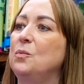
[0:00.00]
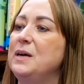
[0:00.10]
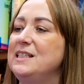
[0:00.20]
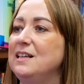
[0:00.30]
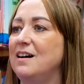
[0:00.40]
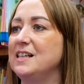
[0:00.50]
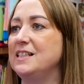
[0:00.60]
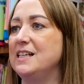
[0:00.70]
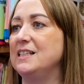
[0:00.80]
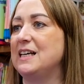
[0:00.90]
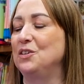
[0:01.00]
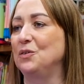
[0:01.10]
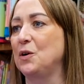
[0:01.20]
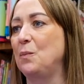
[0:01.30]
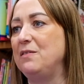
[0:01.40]
We're delighted at
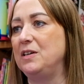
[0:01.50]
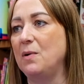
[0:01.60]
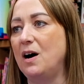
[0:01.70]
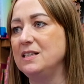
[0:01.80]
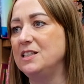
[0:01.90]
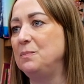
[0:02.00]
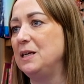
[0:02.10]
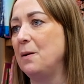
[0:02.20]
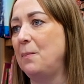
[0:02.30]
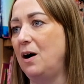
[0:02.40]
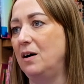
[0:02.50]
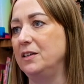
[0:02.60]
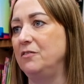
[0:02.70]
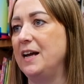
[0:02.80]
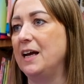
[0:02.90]
Norfolk and Waveney Mind to be
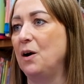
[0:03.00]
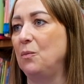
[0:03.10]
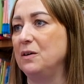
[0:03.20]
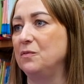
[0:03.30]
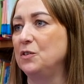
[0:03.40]
partnering with